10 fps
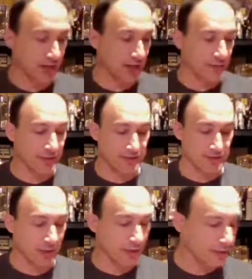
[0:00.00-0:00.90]
these comics too
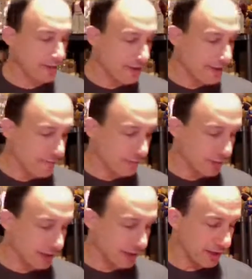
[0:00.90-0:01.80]
well,
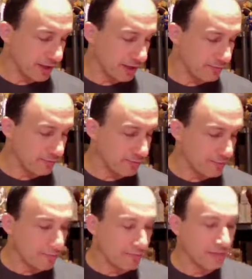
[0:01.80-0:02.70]
but
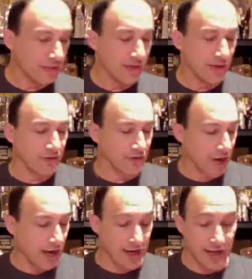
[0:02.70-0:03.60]
it
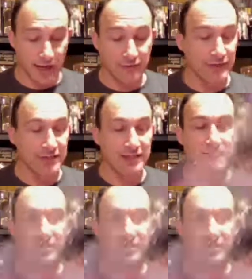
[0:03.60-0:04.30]
also I don't know if they did